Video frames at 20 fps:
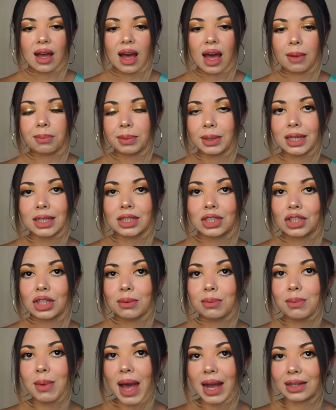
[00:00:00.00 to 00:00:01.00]
a beach
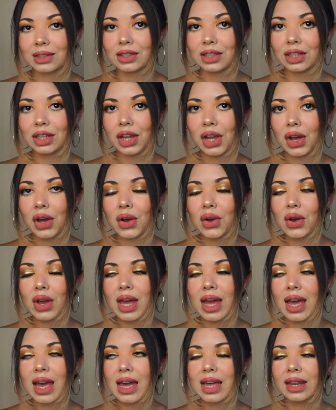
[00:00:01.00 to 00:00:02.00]
in Mexico,
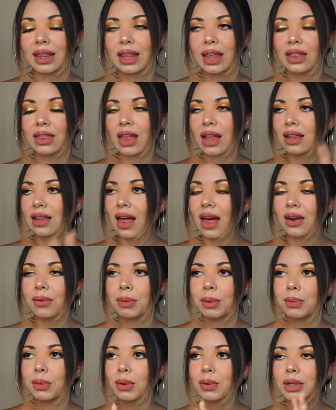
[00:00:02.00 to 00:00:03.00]
and a lot of
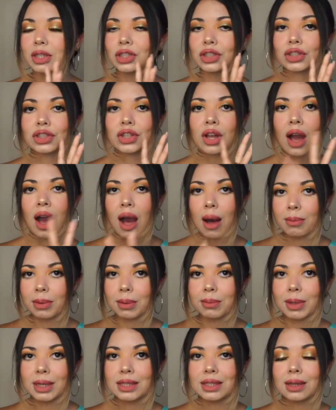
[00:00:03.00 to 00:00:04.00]
people were just
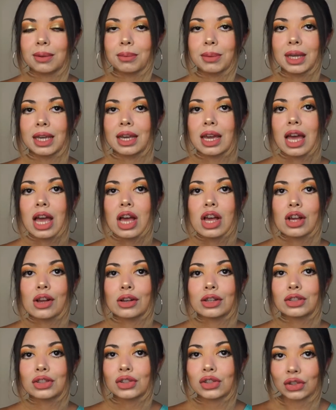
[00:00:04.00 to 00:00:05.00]
complimenting me
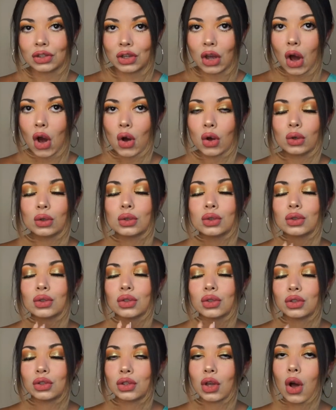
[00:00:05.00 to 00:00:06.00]
so
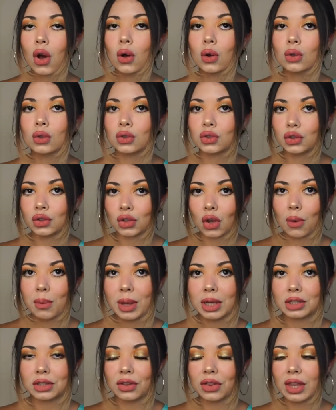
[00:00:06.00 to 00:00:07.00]

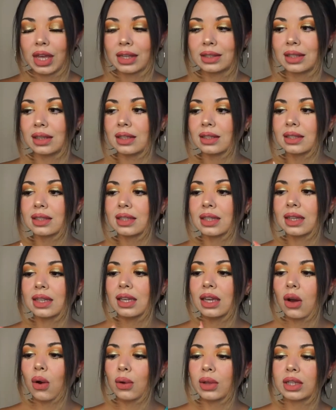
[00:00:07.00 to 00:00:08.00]
much on this. And this is
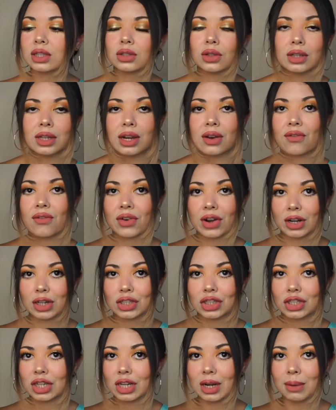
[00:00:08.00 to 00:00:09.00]
the Eau de Toilette
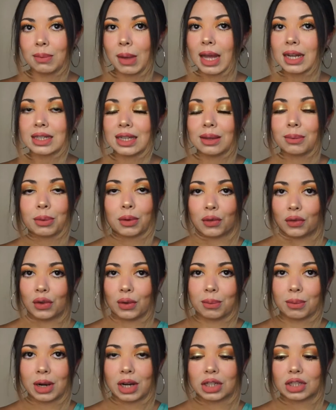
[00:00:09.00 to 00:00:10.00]
version. Imagine the
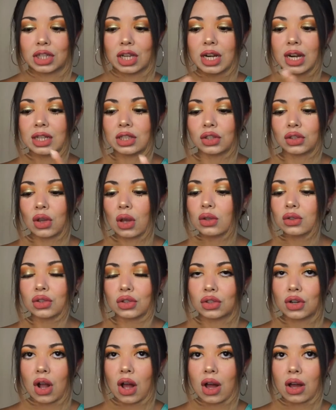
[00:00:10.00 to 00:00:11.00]
perfume version. It's so
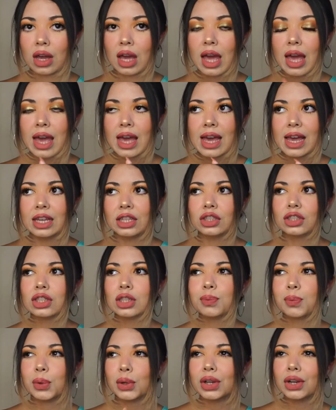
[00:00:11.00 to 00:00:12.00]
strong, and you
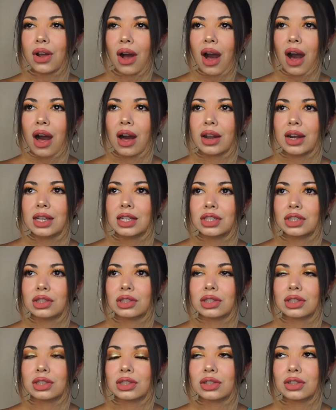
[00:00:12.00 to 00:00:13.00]
just put it on and
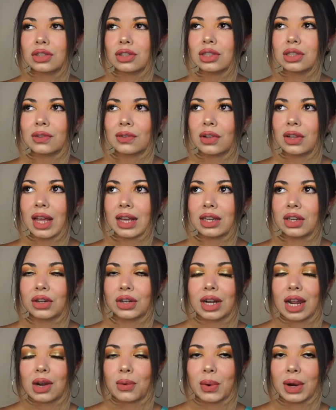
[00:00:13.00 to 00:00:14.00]
you just feel like
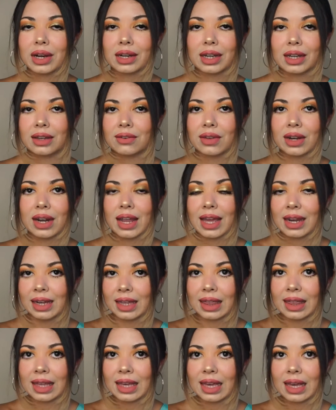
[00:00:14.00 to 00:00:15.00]
you're not wearing even
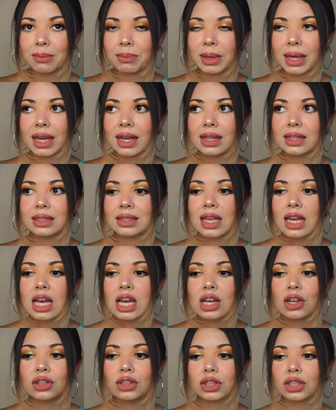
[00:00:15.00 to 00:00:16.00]
anything, because
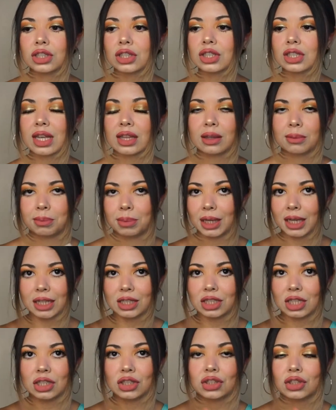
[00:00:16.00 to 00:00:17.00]
you're just at the
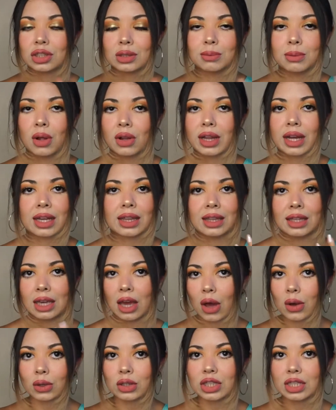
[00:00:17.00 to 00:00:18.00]
beach and you smell like the
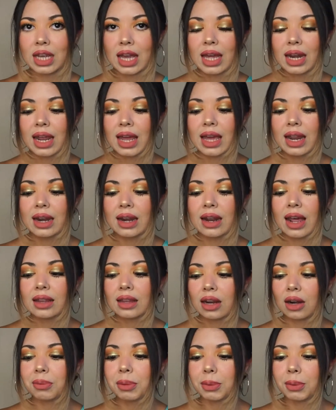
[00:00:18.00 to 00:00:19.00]
ocean. And a
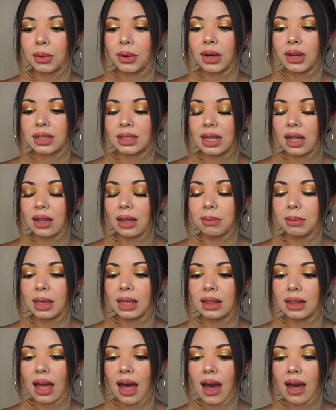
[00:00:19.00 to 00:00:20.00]
lot of people were telling
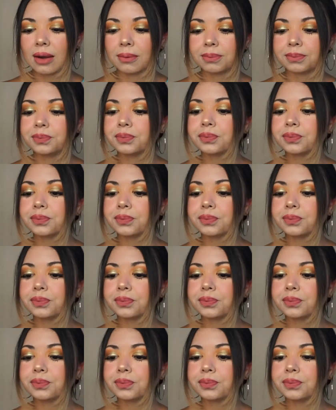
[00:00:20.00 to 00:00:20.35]
me that